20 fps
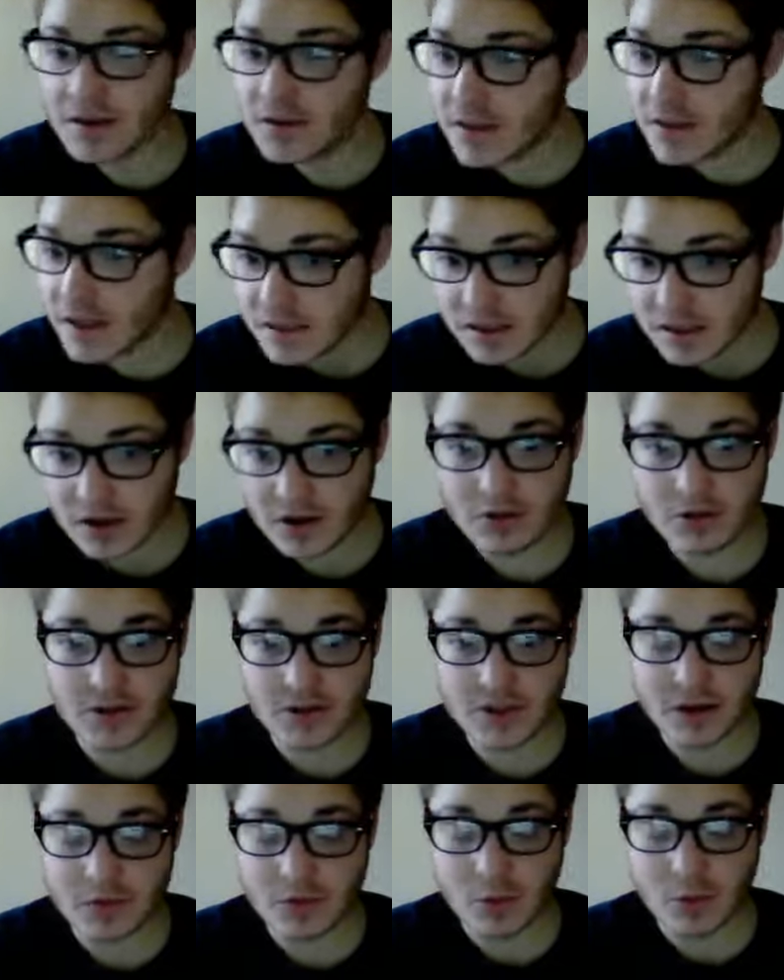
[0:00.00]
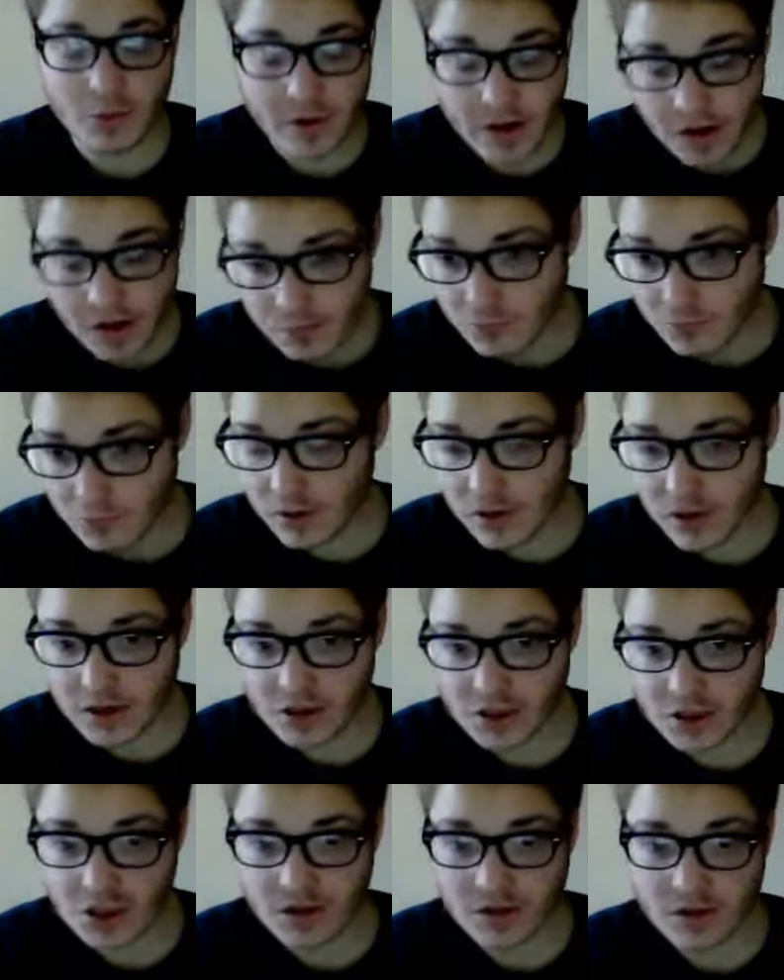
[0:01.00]
That's the only time you bring up
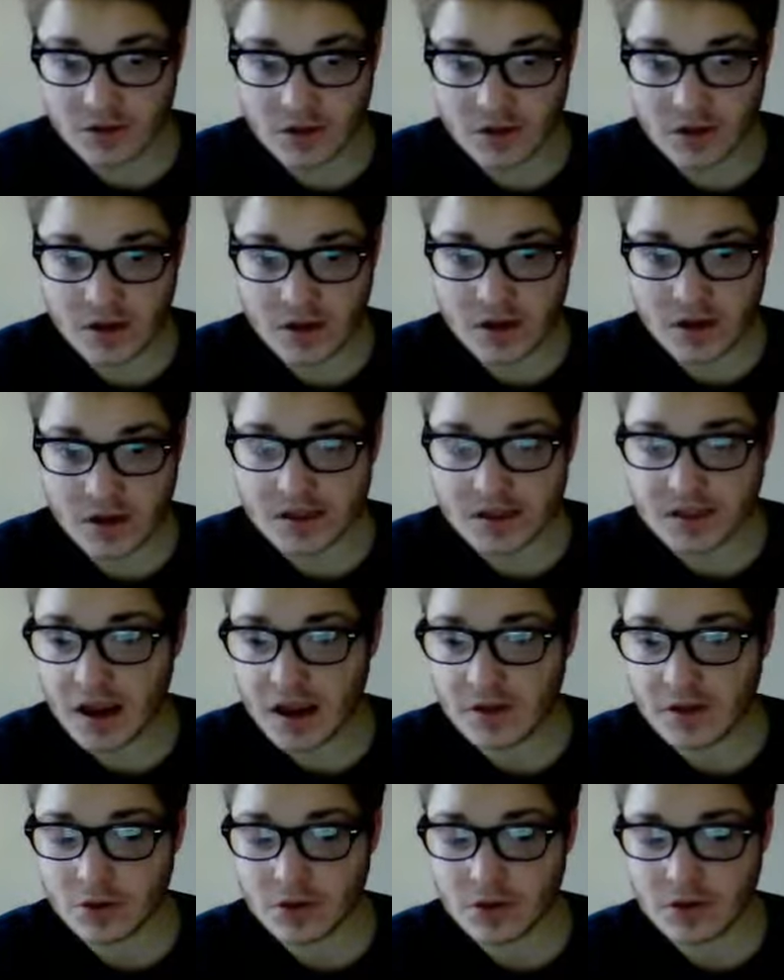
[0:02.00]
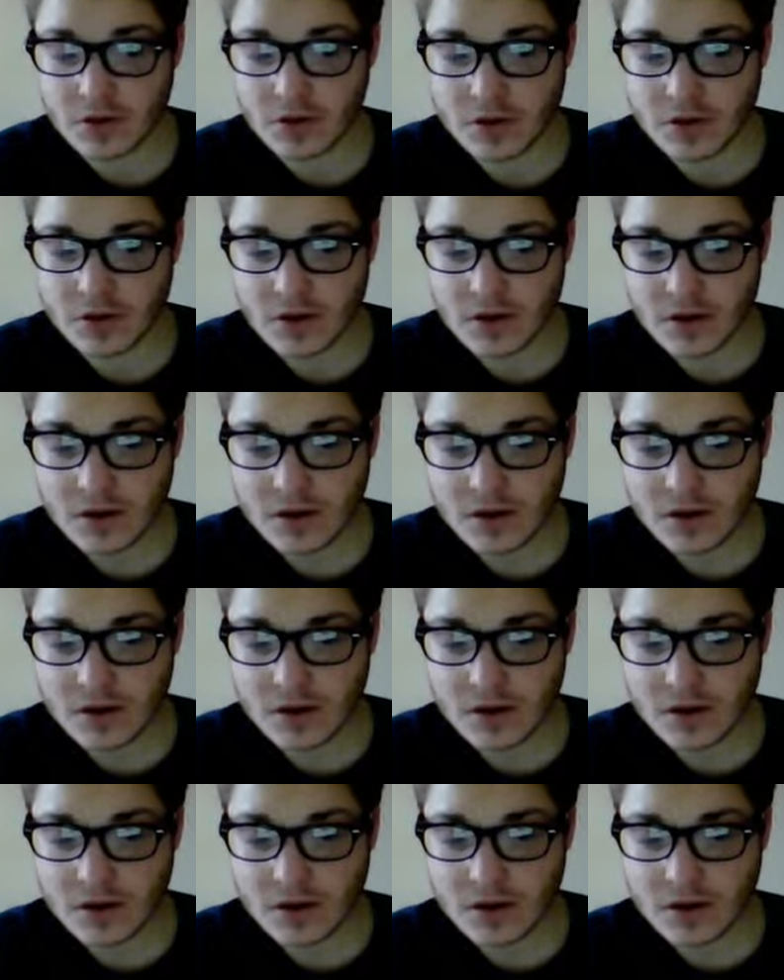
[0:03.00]
religion, is either